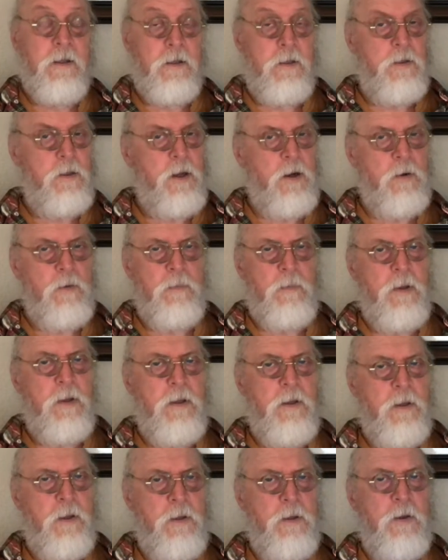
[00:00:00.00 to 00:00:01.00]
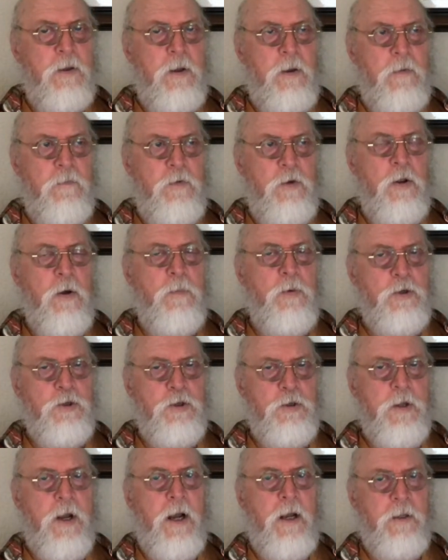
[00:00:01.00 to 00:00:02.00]
No, but if you don't put
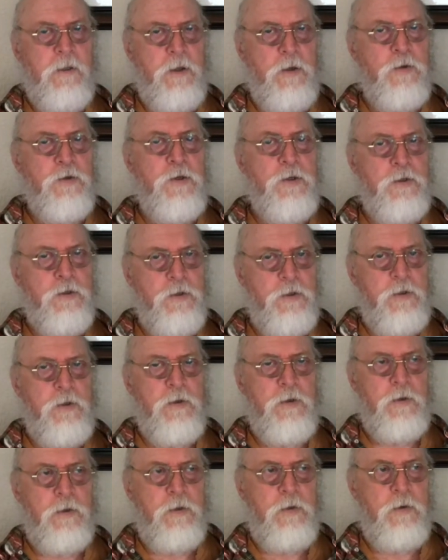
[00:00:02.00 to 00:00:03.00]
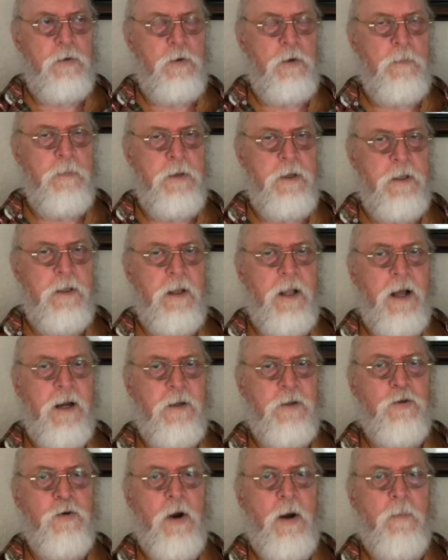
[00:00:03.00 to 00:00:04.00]
your diagnosis, you could be in a lot
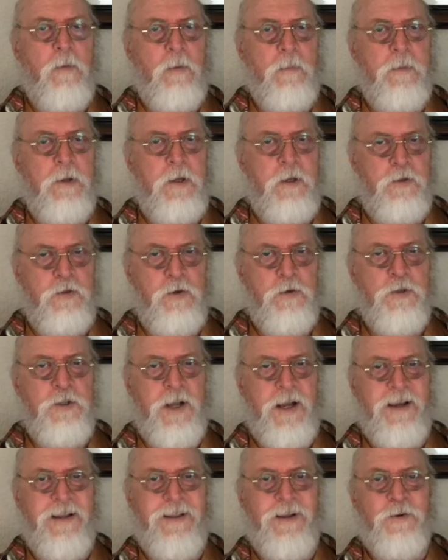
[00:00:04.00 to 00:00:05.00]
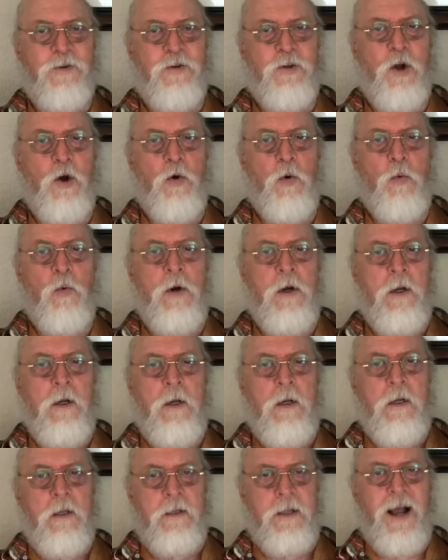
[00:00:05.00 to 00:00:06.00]
of trouble because you're saying there's no
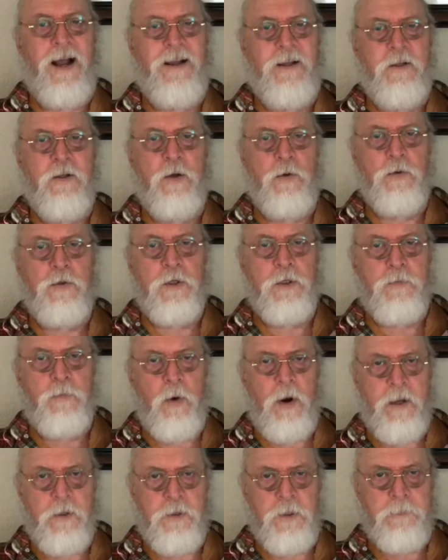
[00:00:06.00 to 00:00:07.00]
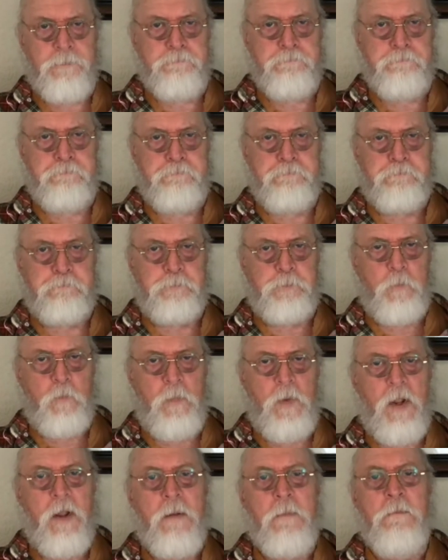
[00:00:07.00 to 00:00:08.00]
diagnosis present
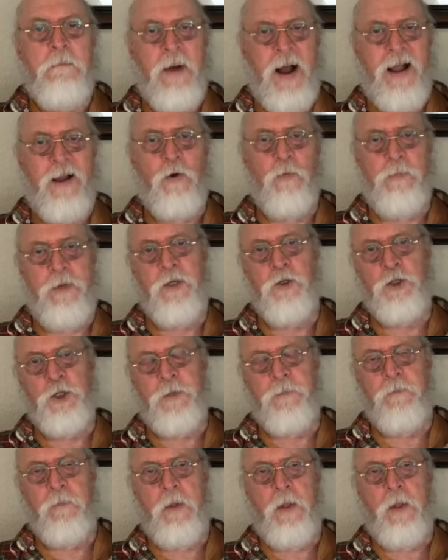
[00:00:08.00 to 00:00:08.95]
by omission.